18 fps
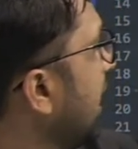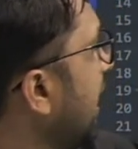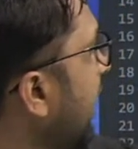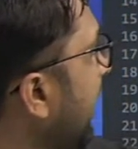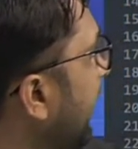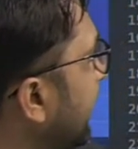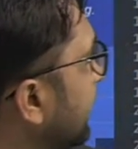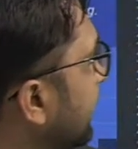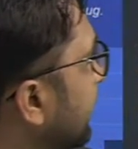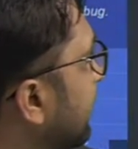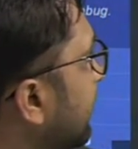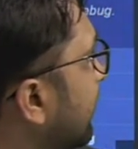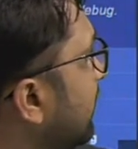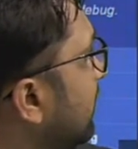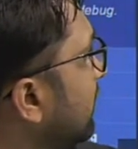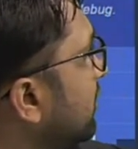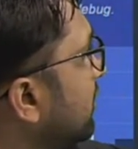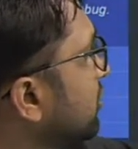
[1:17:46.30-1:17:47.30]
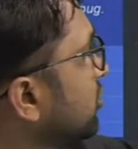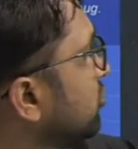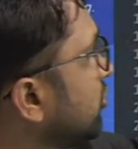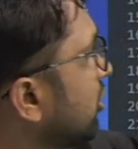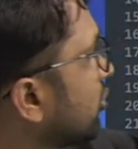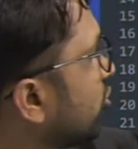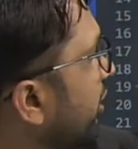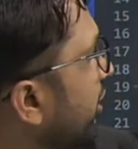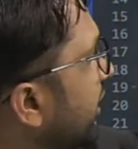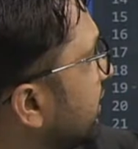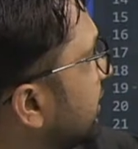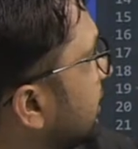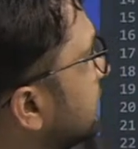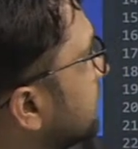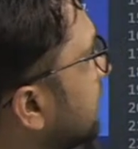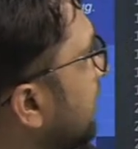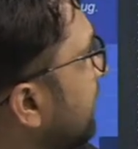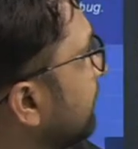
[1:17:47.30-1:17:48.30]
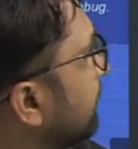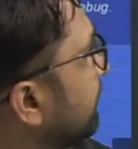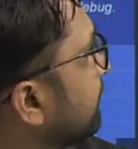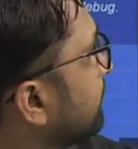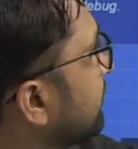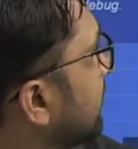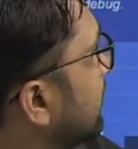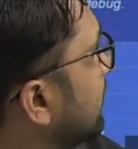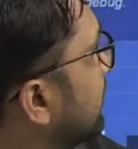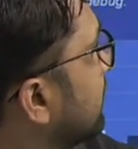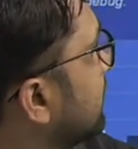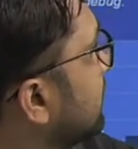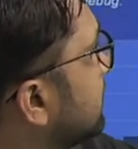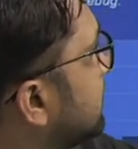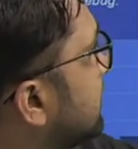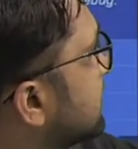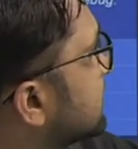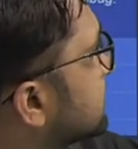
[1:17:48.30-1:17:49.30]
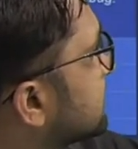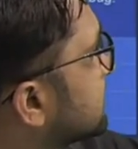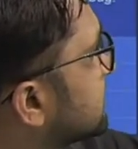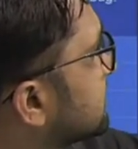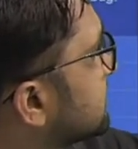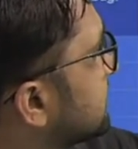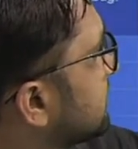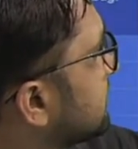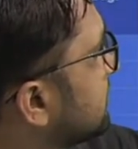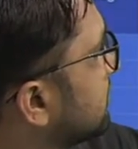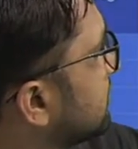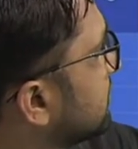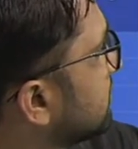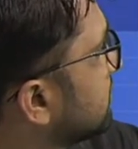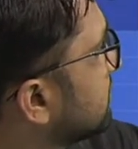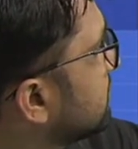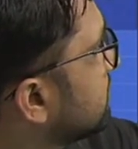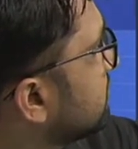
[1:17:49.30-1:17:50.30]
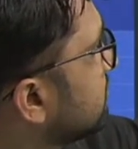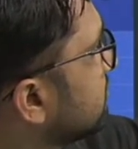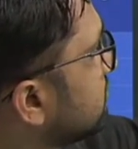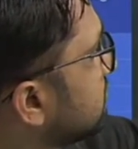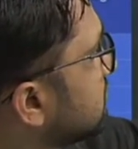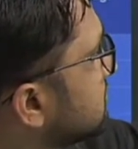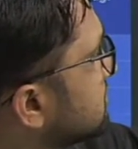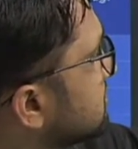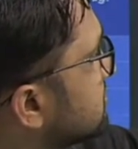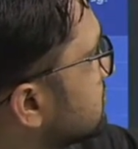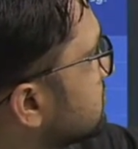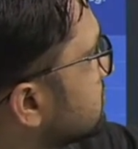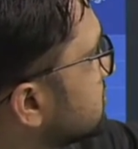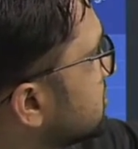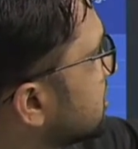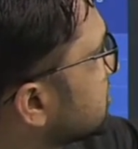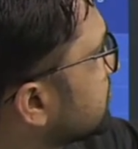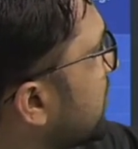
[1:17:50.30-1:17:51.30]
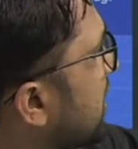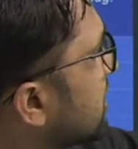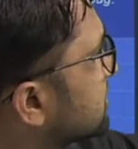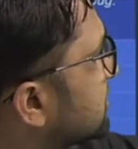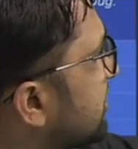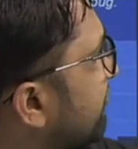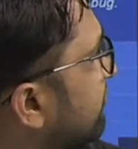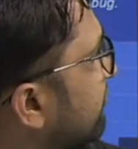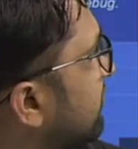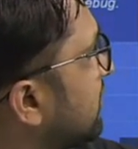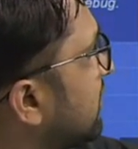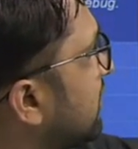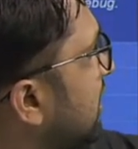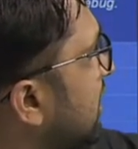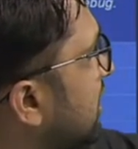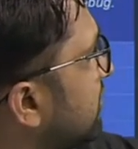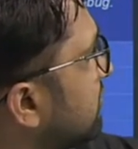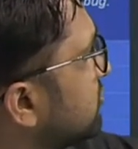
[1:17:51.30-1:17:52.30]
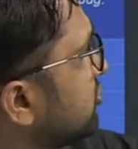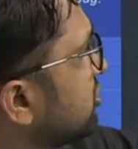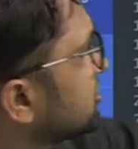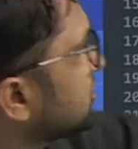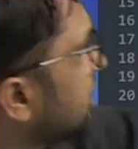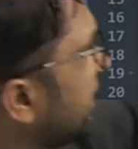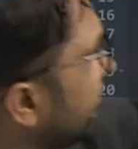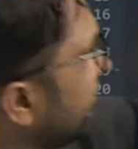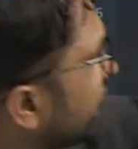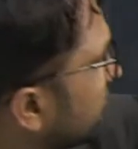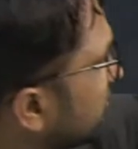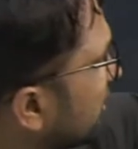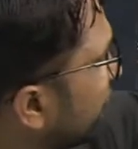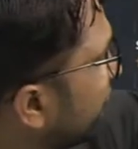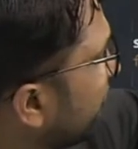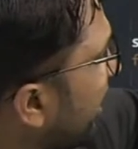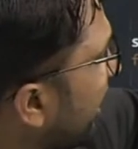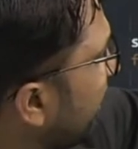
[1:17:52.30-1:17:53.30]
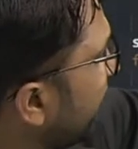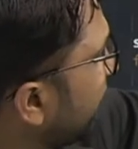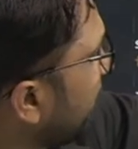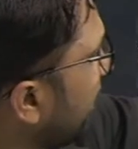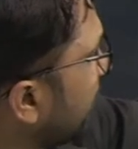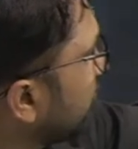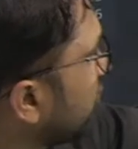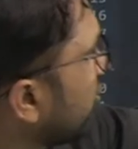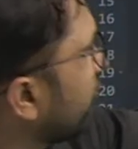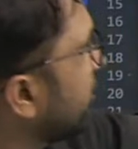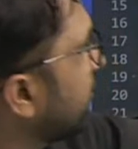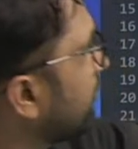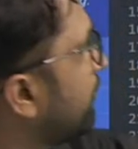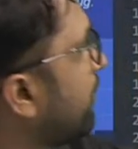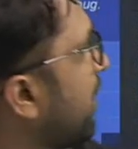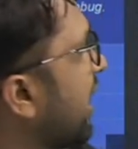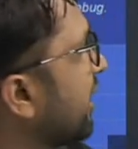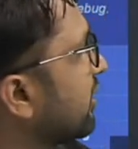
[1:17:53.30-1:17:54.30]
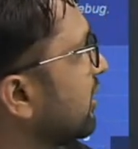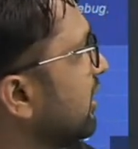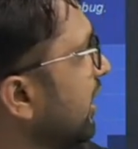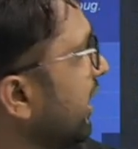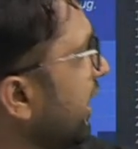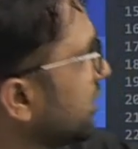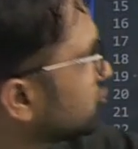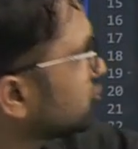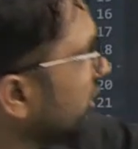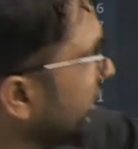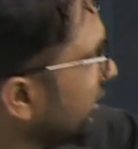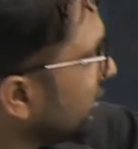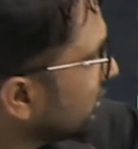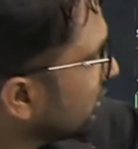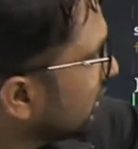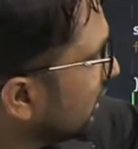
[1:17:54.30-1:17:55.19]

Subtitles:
and you are going till the this, just past the, you're starting from the 5 and moving back. Actually,